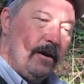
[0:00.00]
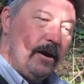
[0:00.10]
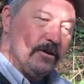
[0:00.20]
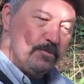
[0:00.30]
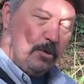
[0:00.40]

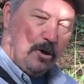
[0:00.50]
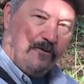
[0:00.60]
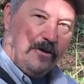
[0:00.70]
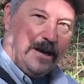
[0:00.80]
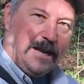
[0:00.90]

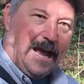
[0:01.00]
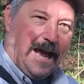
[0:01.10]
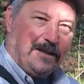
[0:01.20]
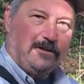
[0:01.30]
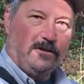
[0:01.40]
sporophyte
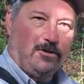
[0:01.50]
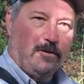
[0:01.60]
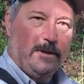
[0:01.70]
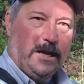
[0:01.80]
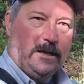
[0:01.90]
has to
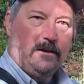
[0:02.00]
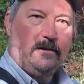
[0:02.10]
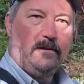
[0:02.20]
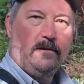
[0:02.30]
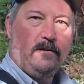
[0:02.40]
germinate
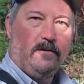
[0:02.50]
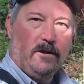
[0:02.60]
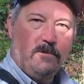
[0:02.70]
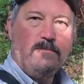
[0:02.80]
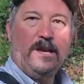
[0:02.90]

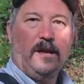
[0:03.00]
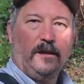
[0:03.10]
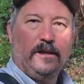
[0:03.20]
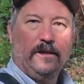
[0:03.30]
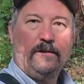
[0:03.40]

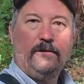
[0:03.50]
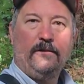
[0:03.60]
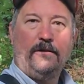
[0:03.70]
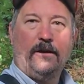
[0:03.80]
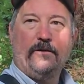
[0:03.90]
immediately,
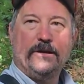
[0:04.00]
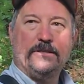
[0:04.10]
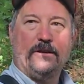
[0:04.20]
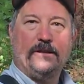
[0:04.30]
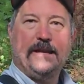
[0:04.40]

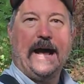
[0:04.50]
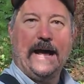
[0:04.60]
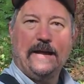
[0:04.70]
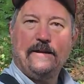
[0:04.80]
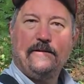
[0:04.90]
otherwise it'll
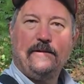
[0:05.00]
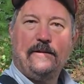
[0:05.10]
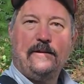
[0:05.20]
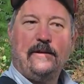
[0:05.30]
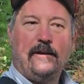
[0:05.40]
die.
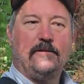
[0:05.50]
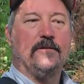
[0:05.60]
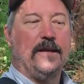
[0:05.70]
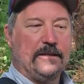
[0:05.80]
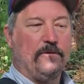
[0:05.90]
And
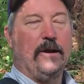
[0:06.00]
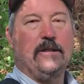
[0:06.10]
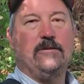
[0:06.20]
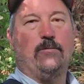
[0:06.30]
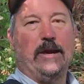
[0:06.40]
so that's why
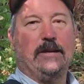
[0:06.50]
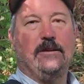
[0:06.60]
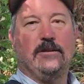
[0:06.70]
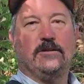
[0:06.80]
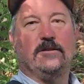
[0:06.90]
these wet
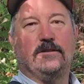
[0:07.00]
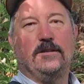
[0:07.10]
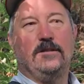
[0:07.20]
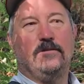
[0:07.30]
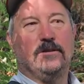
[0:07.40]
conditions
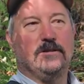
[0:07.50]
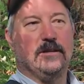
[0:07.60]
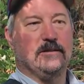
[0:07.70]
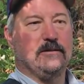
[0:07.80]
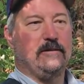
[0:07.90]
need to
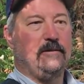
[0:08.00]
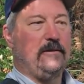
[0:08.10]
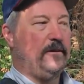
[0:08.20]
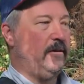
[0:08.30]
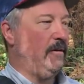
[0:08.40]
exist.
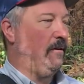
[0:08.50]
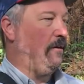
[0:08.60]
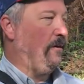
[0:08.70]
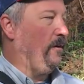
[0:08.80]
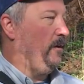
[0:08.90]

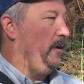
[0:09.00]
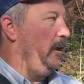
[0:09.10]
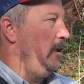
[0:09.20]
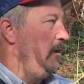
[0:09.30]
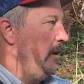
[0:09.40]

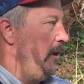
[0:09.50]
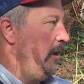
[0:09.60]
And